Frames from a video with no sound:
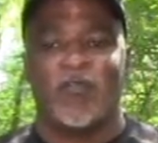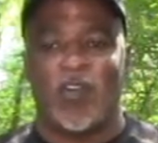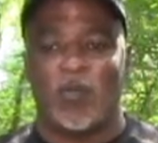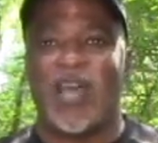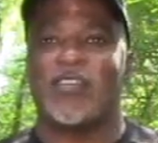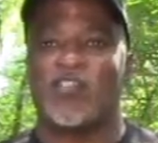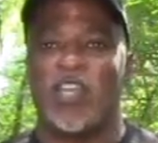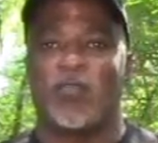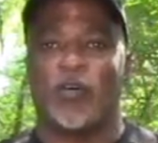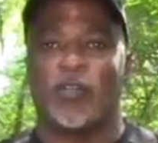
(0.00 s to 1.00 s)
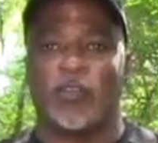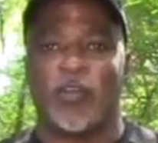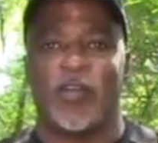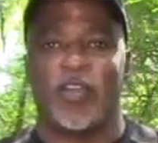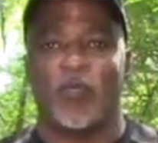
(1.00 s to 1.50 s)
from like 0 to
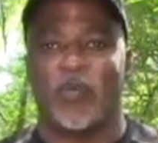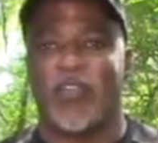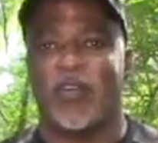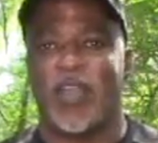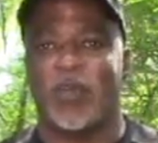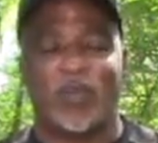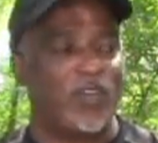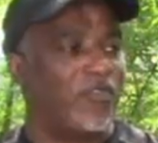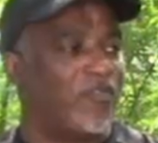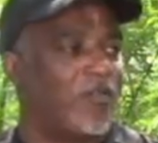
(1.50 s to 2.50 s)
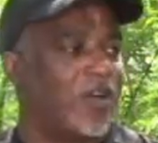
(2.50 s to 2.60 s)
30 without having to